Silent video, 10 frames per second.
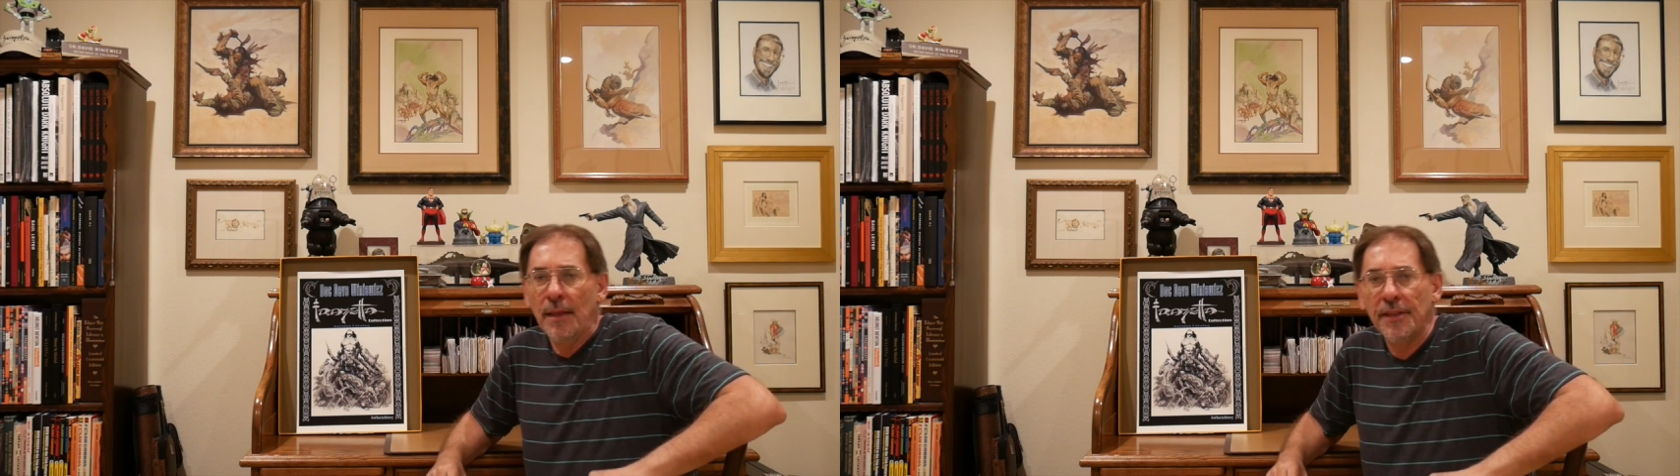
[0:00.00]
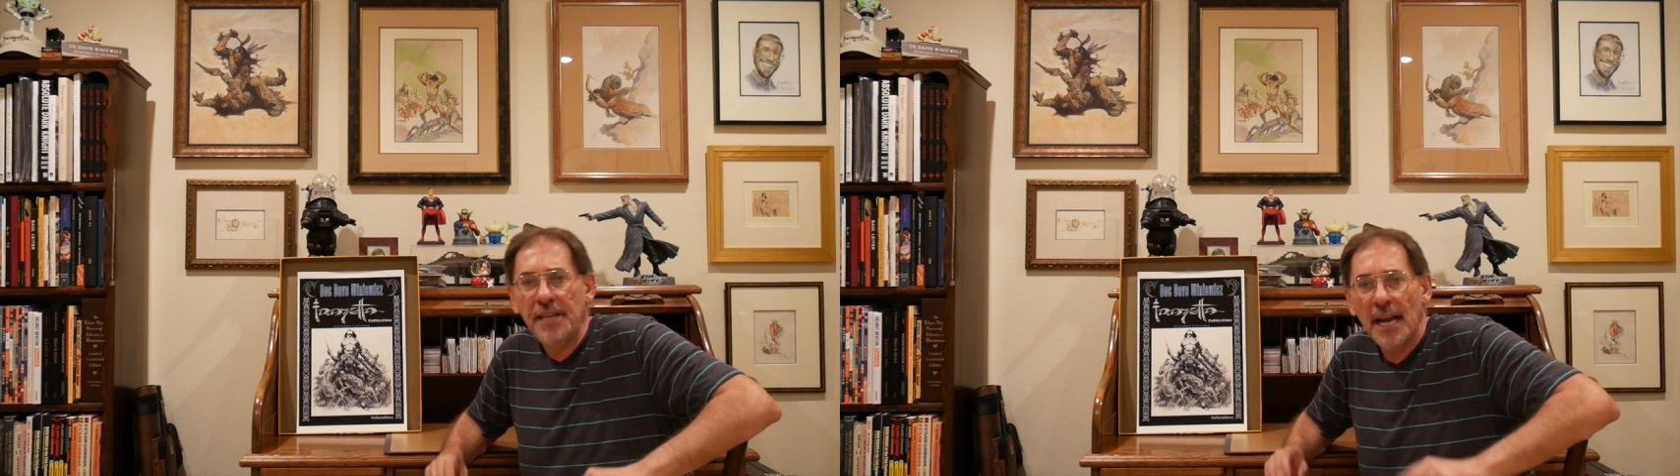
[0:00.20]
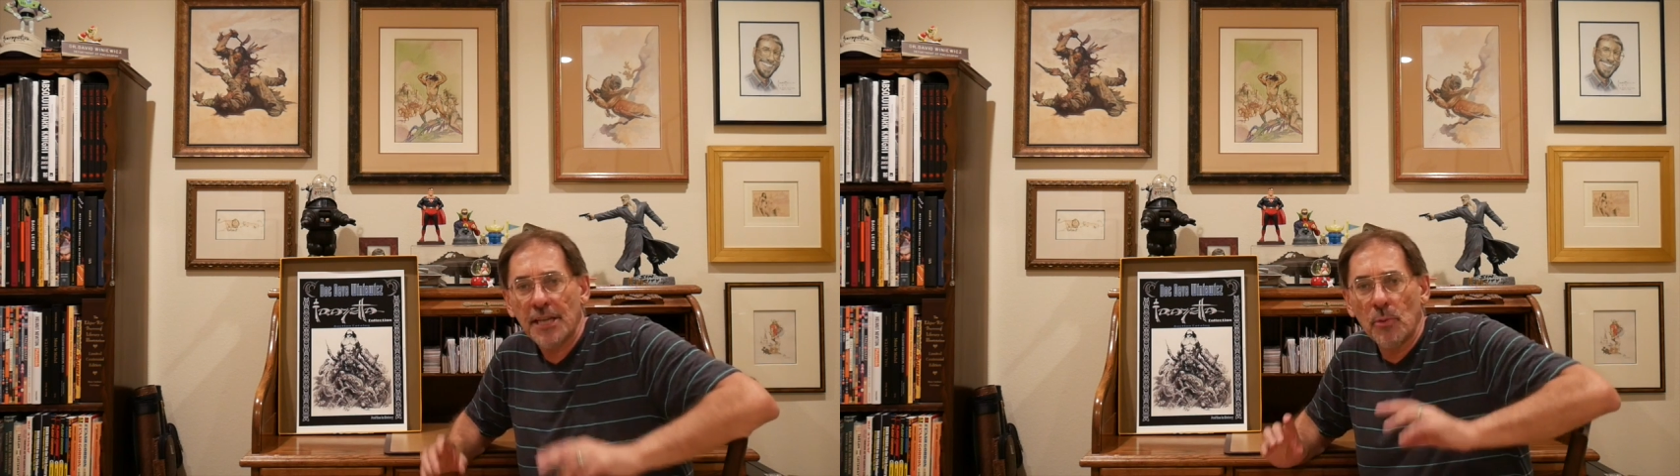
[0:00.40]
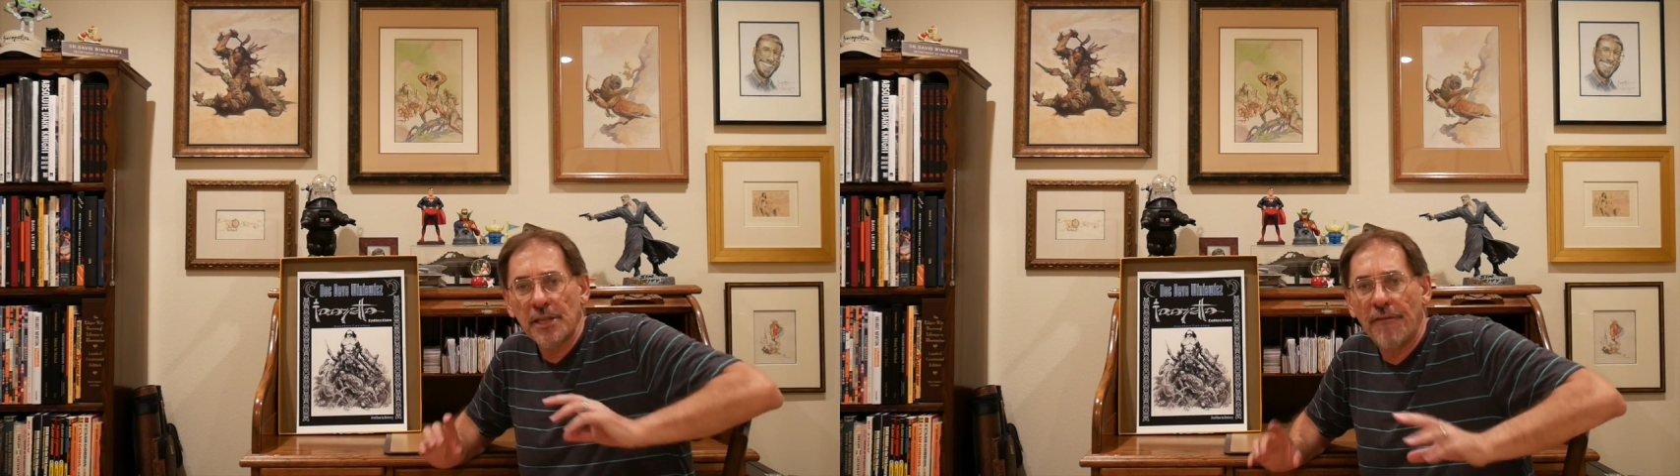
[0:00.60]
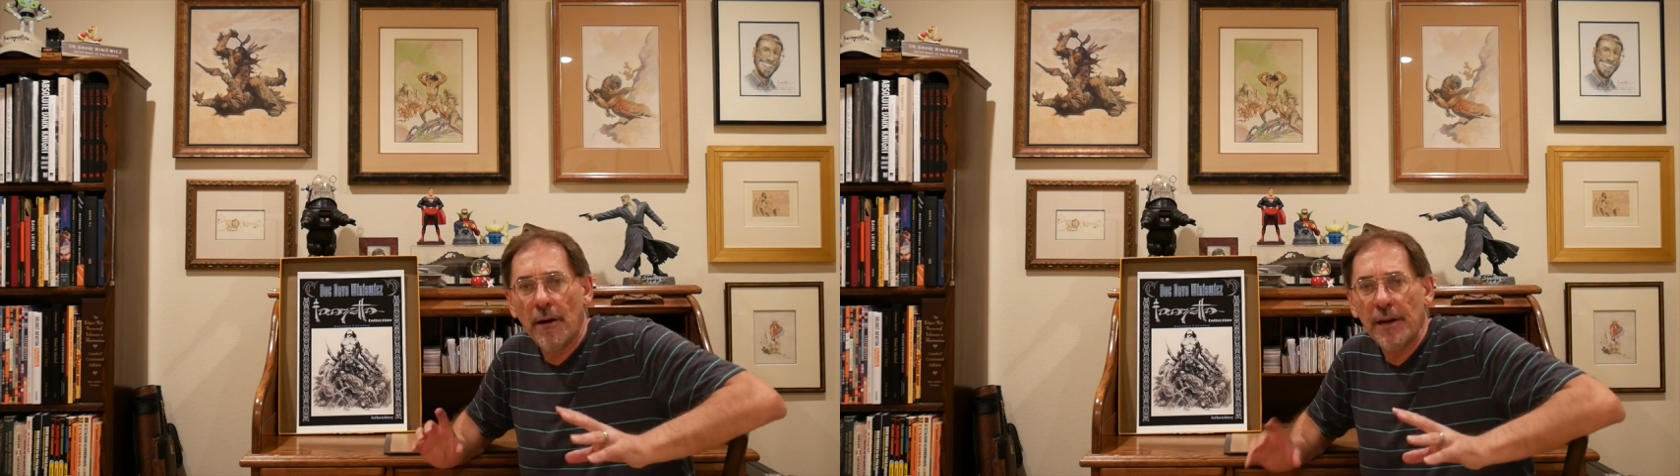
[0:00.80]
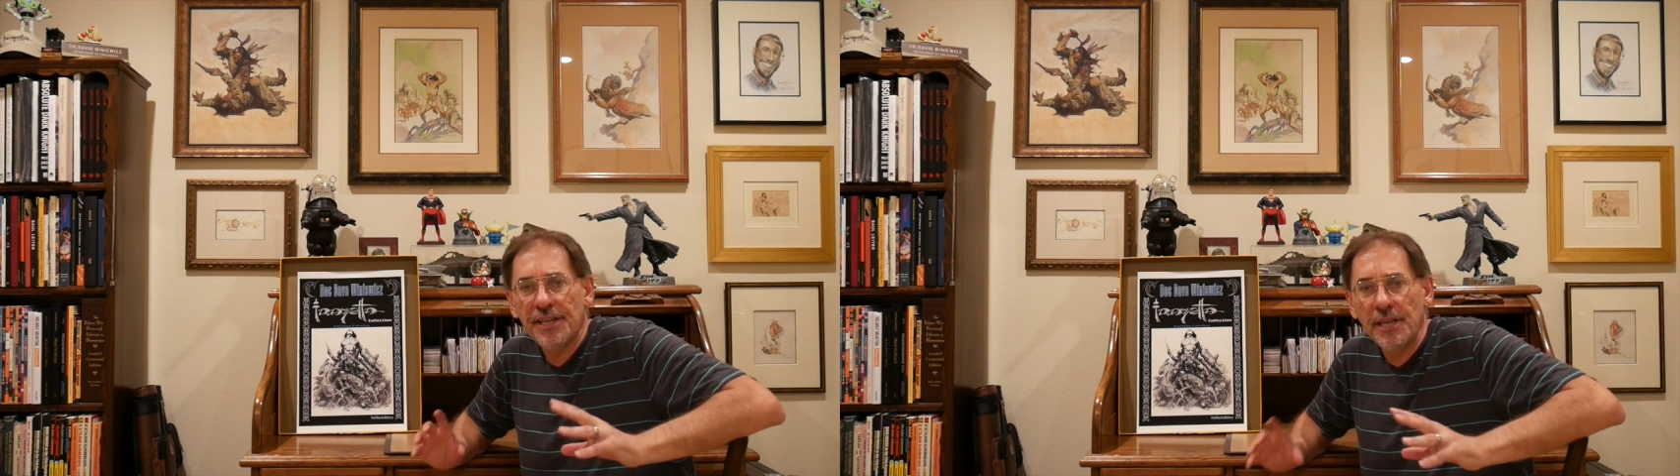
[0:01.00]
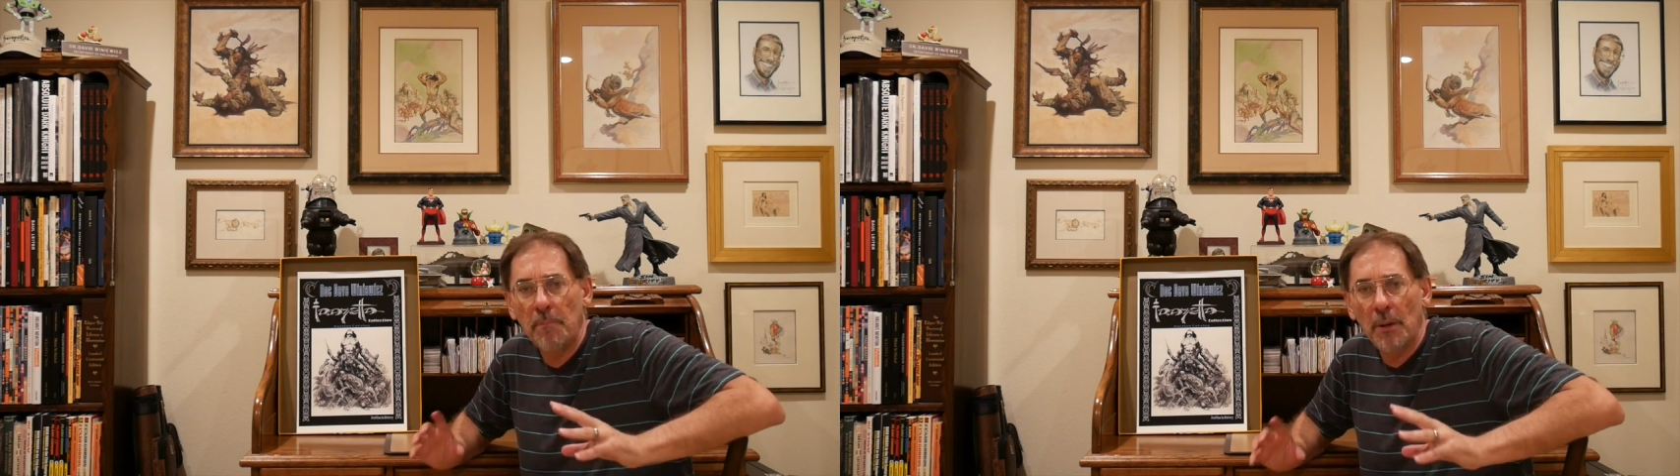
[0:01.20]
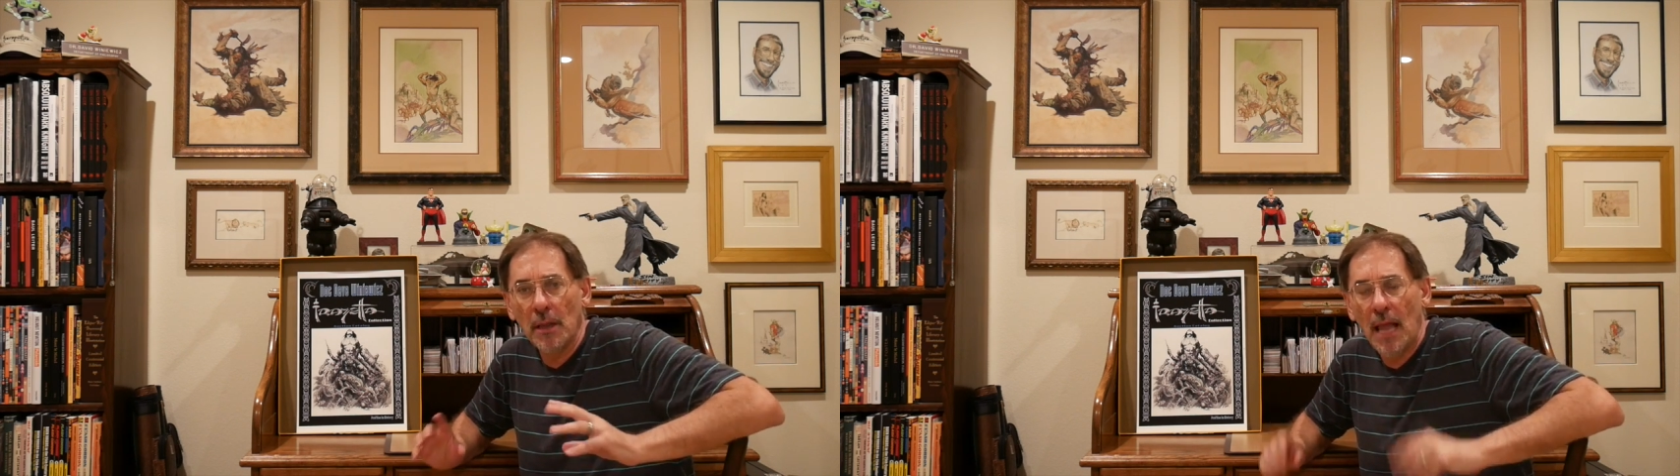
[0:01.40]
The text was a very
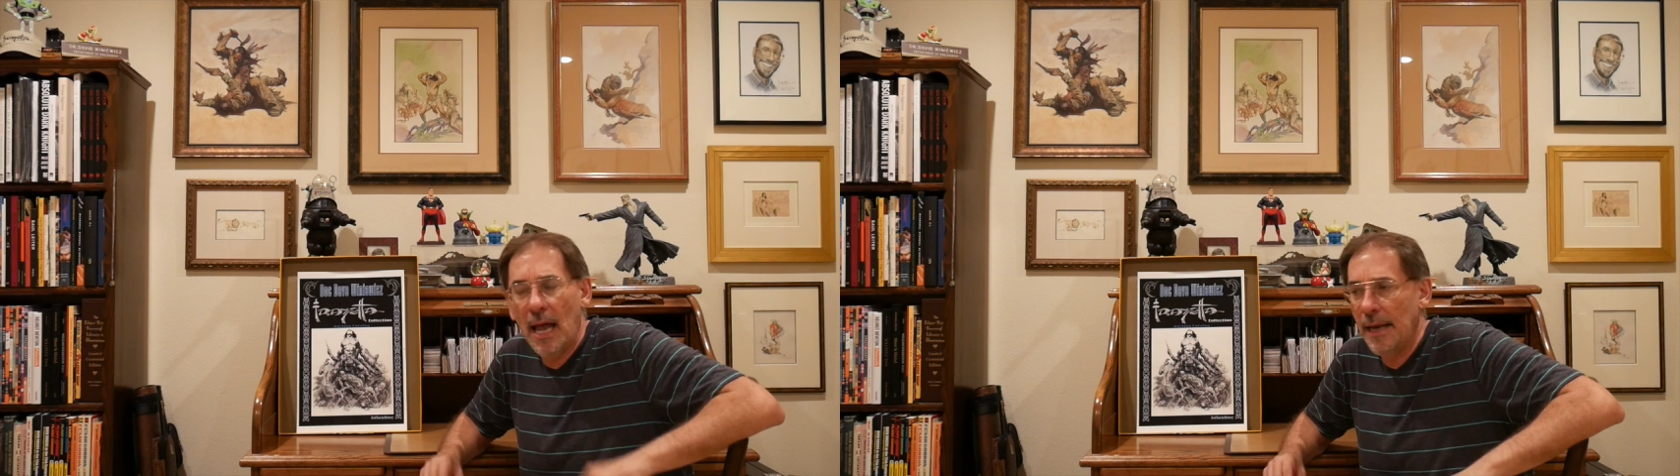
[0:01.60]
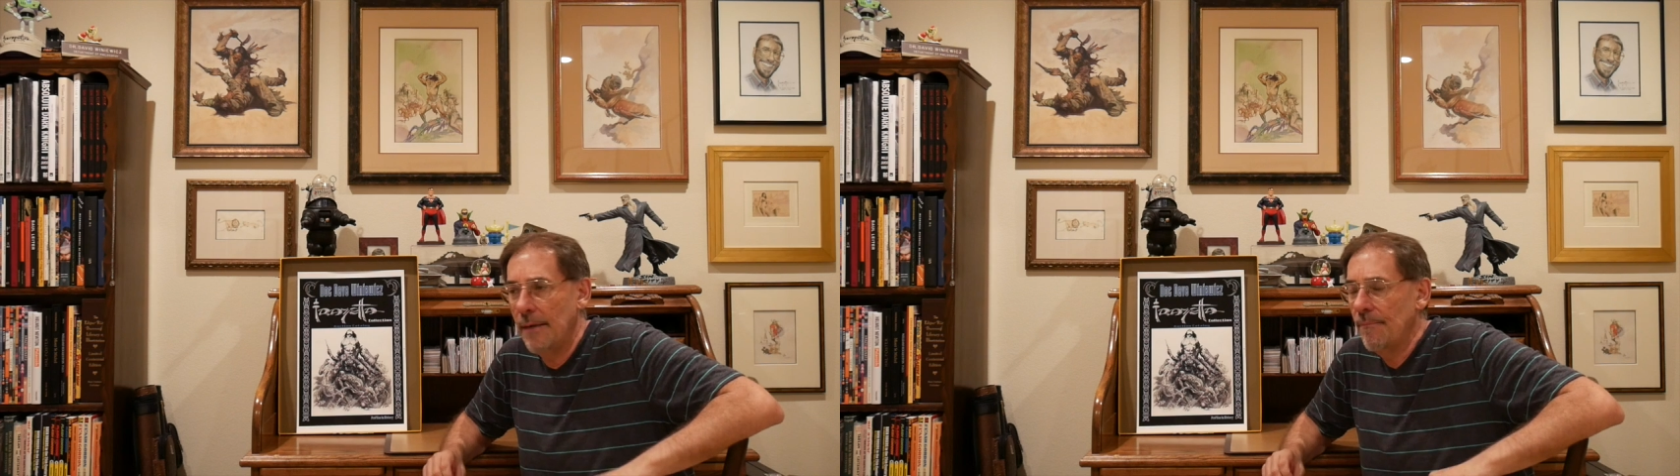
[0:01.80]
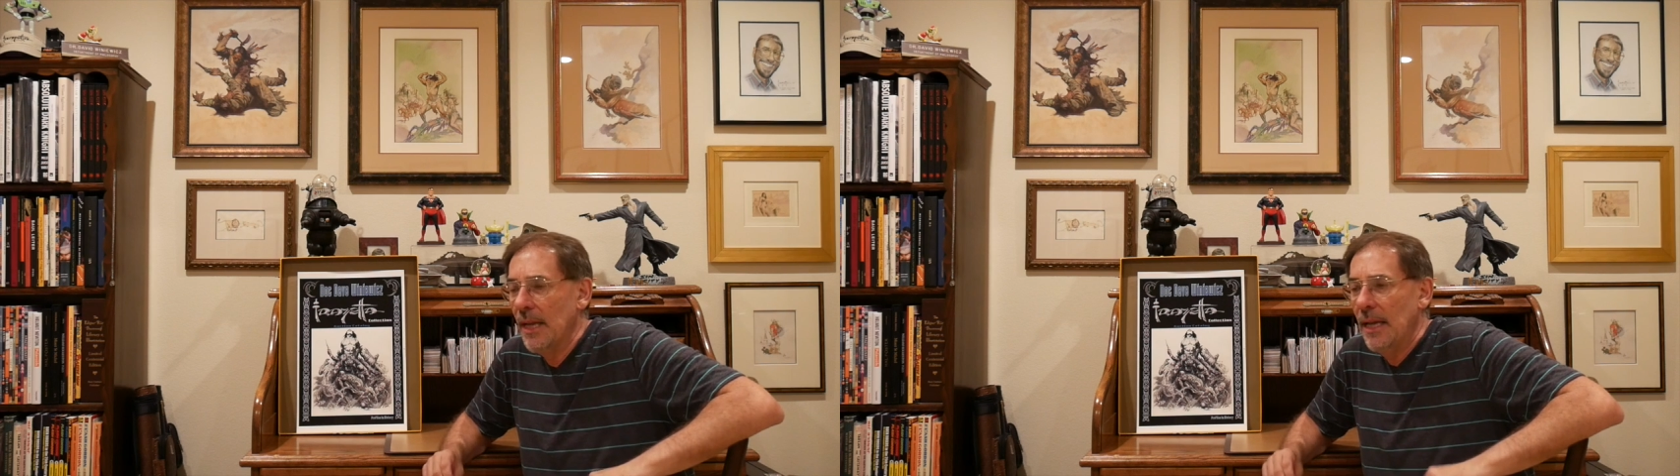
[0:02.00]
simple line.